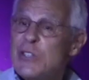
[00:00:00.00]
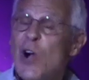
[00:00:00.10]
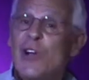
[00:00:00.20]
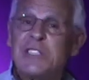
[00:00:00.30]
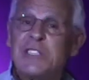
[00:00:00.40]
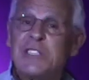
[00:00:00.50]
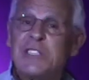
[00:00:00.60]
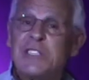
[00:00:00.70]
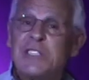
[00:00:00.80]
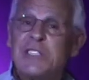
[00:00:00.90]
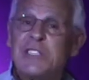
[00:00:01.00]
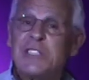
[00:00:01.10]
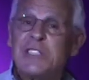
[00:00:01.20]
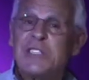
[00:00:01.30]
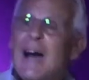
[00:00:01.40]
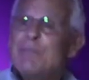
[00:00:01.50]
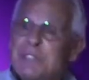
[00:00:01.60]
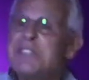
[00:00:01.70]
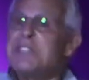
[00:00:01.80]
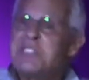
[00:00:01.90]
song says, He
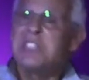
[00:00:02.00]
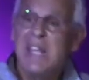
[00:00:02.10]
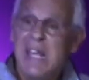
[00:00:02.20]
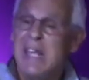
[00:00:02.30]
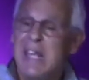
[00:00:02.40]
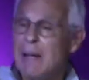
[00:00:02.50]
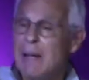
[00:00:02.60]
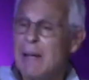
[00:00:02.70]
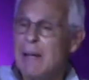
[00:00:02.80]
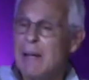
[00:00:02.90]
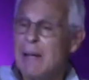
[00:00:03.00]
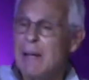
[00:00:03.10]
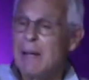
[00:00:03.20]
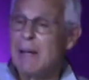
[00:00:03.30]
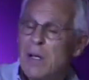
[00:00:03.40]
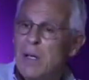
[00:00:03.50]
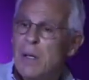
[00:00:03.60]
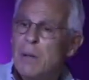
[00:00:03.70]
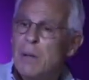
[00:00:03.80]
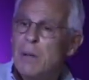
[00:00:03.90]
calms the sea.
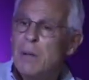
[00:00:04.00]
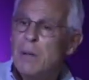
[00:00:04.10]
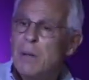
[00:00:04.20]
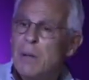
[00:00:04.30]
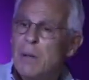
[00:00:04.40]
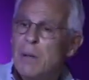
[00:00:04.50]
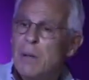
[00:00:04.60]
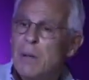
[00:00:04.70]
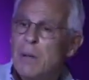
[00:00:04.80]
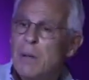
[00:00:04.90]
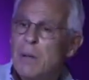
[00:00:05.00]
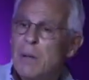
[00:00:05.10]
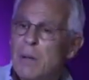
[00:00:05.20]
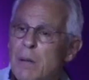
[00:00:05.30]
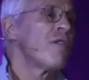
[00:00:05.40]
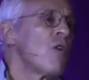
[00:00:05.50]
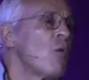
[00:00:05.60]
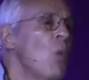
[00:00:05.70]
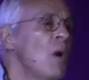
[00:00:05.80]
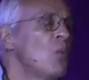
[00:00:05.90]
Because it is a metaphor
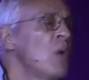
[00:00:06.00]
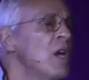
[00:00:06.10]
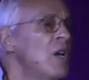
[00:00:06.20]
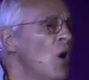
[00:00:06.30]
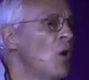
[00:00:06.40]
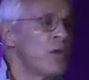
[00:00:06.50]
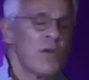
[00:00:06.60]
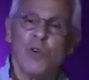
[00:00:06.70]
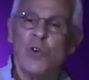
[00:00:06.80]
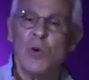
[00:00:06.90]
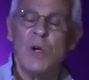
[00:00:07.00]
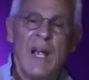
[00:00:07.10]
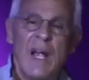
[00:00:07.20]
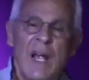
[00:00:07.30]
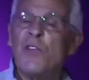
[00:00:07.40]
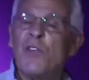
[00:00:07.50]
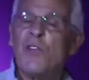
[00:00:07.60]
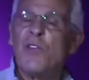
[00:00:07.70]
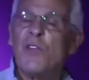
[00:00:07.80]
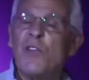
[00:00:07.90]
for what we go through. And the
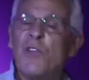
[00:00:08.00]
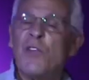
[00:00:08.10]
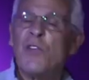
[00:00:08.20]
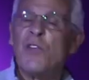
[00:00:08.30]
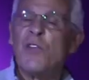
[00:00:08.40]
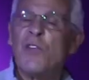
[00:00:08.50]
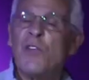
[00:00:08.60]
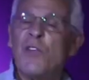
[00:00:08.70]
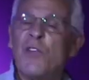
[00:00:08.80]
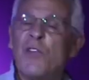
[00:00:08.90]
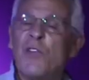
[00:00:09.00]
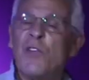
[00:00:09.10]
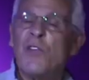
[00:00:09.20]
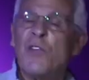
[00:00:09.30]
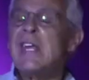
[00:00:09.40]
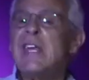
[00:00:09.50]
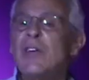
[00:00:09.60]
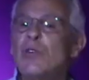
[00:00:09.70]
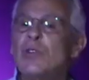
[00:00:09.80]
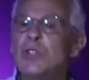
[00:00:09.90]
reality is that
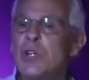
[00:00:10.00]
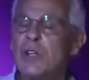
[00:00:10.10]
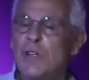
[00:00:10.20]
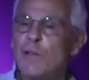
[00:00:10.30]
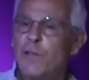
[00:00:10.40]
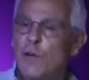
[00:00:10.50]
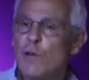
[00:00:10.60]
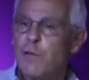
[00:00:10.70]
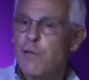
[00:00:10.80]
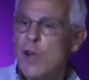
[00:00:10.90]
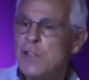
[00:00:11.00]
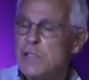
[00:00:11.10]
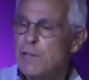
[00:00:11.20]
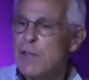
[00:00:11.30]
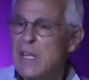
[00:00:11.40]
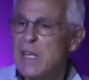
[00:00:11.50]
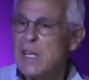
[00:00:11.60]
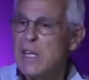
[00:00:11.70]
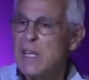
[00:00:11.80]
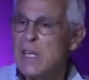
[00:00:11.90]
he who took the full front of
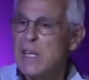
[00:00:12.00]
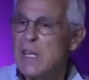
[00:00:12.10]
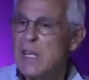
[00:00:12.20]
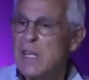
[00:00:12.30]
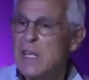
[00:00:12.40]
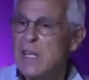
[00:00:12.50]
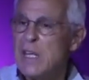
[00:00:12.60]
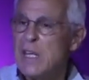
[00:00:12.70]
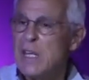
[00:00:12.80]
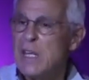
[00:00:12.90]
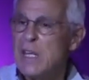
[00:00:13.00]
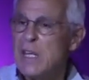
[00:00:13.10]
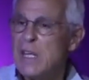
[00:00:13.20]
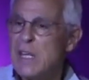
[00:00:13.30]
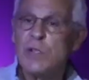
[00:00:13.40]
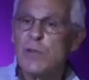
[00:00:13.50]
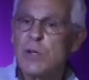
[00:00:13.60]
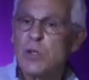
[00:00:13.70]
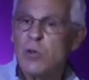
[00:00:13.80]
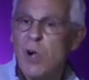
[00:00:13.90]
evil and went to
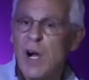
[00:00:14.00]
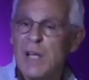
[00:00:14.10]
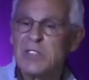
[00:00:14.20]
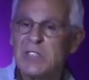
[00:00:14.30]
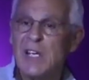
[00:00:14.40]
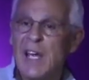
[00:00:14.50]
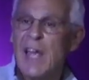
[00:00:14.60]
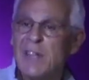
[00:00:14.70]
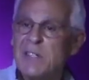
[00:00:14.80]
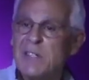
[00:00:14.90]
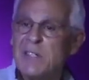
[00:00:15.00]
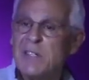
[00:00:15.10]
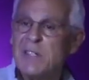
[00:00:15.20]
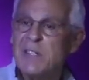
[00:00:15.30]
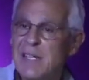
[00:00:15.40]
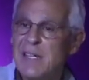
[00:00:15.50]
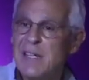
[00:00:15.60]
the cross and died.